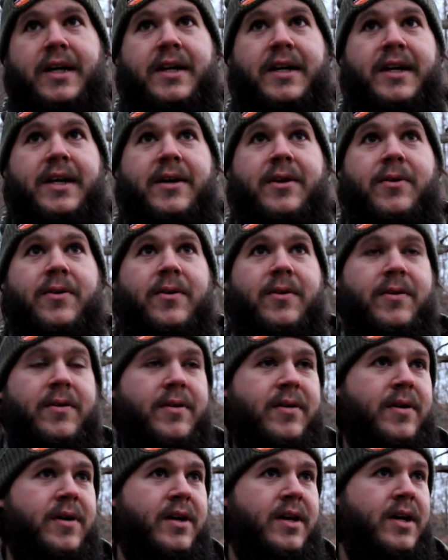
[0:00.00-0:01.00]
Now,
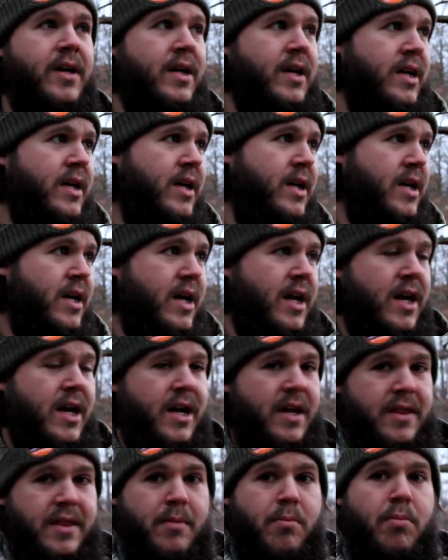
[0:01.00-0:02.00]

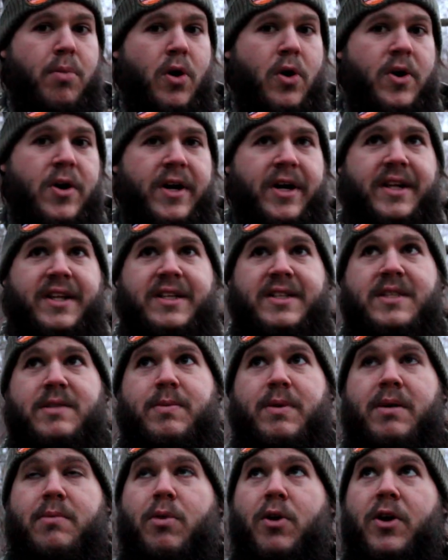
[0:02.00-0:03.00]
the bark and the
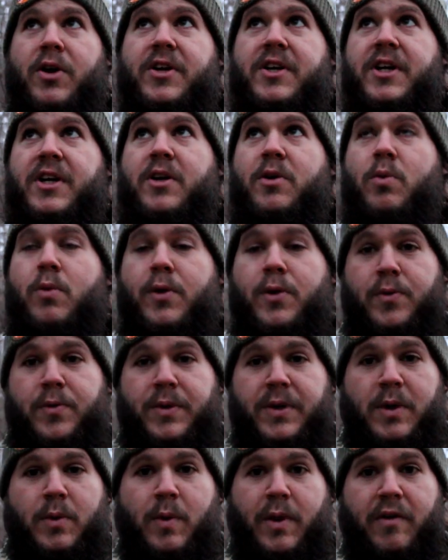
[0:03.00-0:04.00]
speed bark tend to work
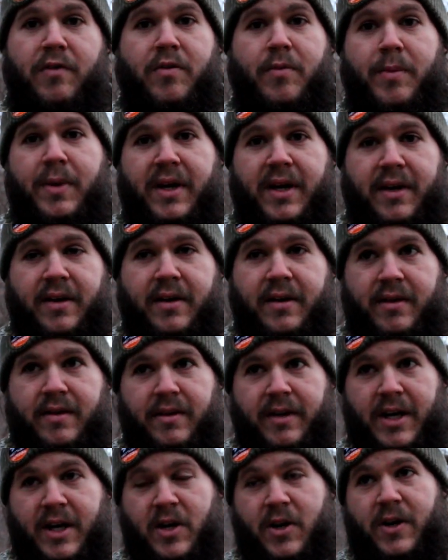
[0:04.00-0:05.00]
really well for me
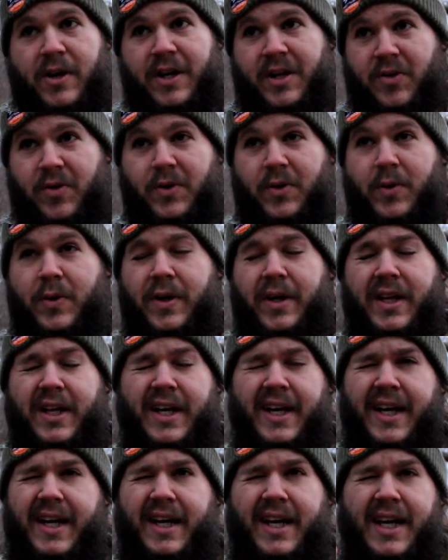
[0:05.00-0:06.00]
here in Illinois,
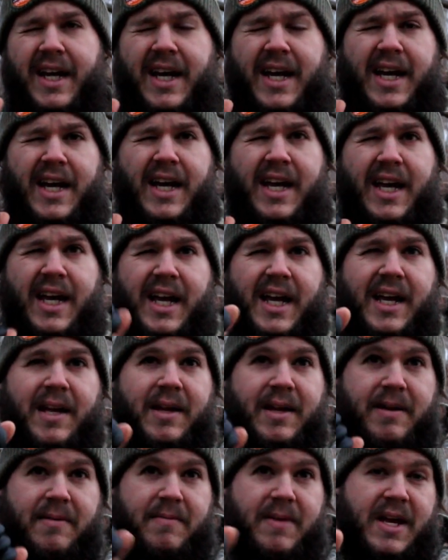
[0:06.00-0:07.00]
like
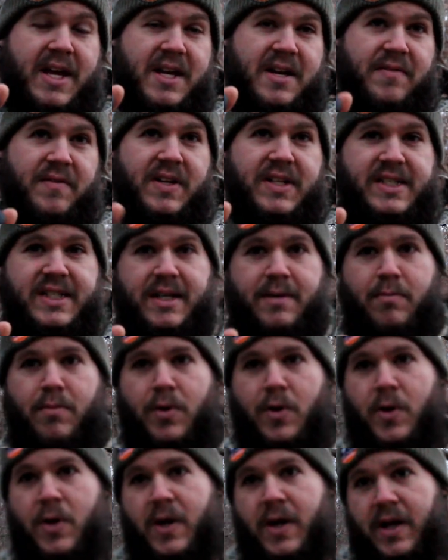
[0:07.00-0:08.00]
end of
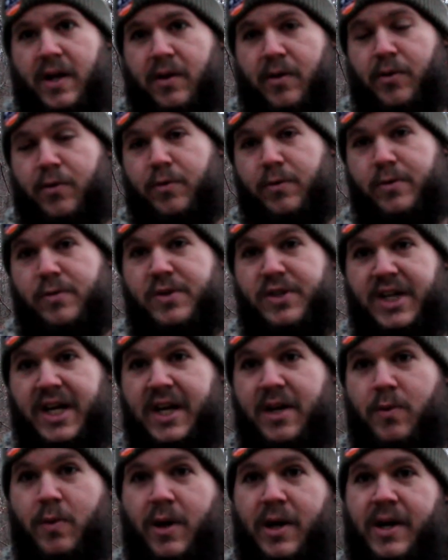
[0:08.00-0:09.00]
December through
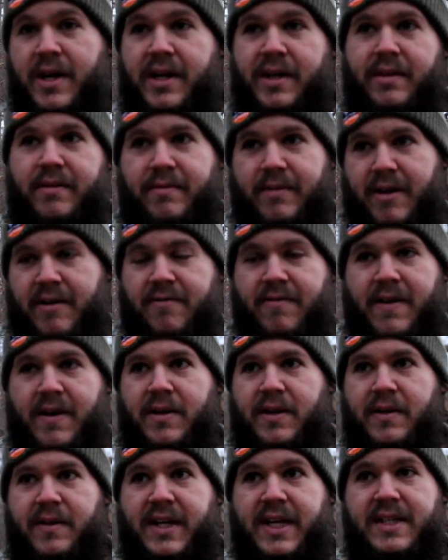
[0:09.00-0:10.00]
January. I
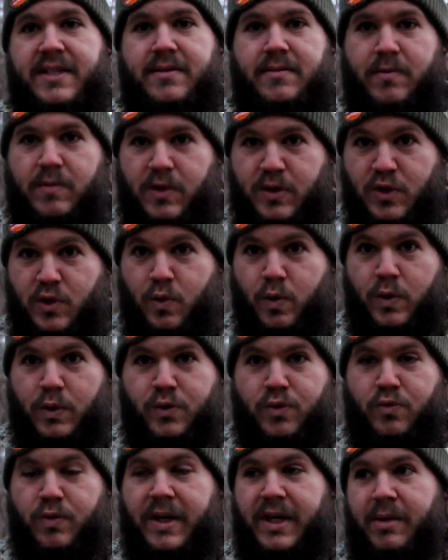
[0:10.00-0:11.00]
found out that's the
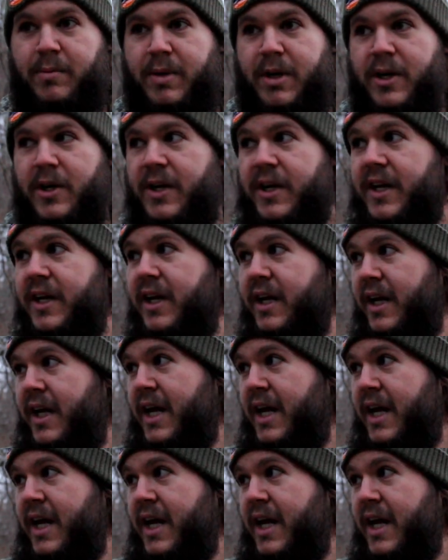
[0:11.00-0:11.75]
squirrel's rutting period,